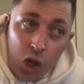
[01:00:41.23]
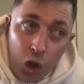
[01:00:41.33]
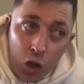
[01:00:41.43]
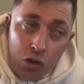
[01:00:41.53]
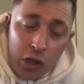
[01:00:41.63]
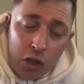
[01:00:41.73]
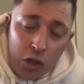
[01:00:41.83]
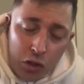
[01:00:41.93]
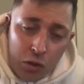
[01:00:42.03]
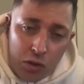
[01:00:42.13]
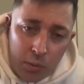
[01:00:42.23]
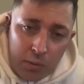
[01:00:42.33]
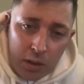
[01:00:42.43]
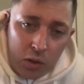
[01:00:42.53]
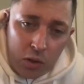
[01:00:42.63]
Country could do
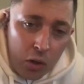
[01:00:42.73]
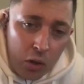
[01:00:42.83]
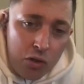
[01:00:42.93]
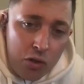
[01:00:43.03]
something. Country's